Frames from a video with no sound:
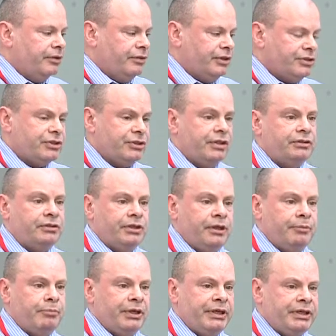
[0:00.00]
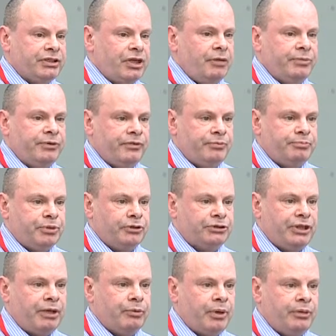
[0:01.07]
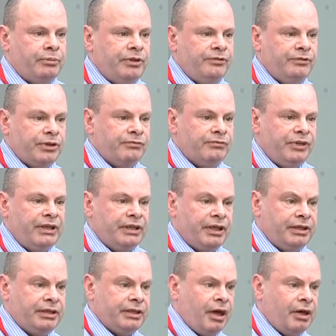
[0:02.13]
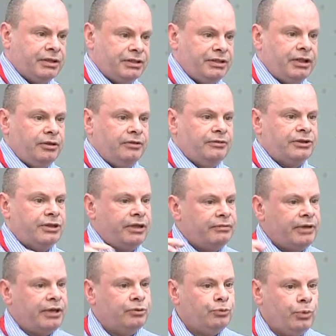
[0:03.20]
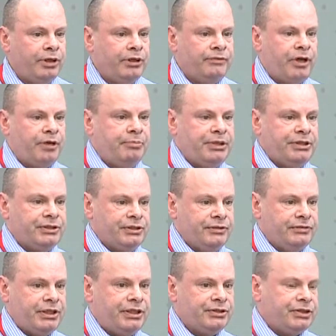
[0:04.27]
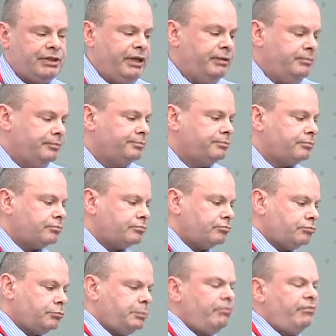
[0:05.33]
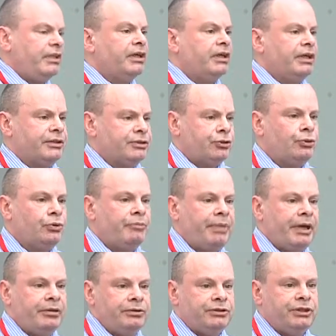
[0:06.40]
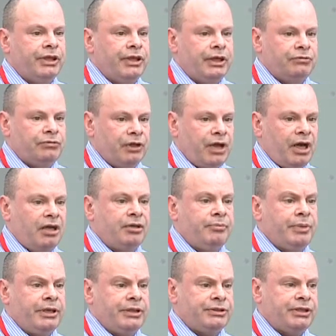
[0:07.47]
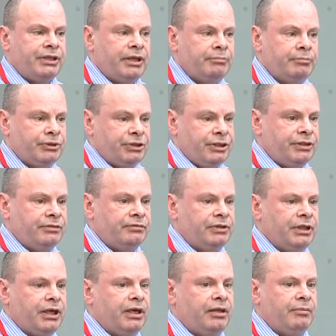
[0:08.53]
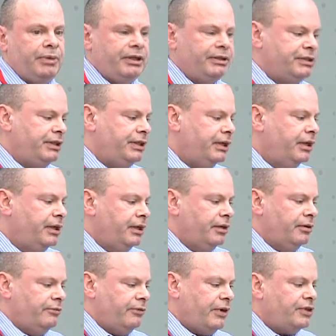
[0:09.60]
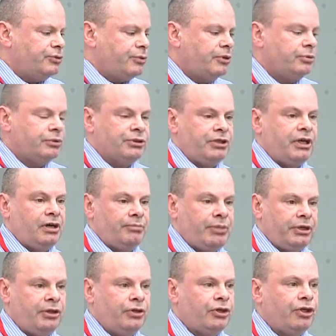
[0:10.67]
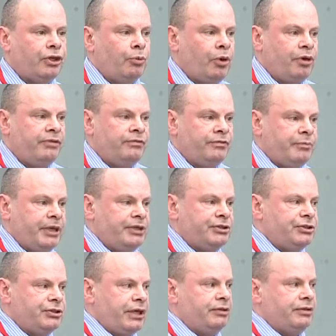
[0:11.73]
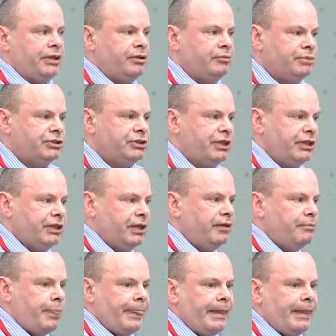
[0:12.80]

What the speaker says: This is an example of a project where we've convened it ourselves around one of our pieces of test kit. It's all about reliability and predicting reliability. Phase 1 will start by looking at what information's out there, in particular,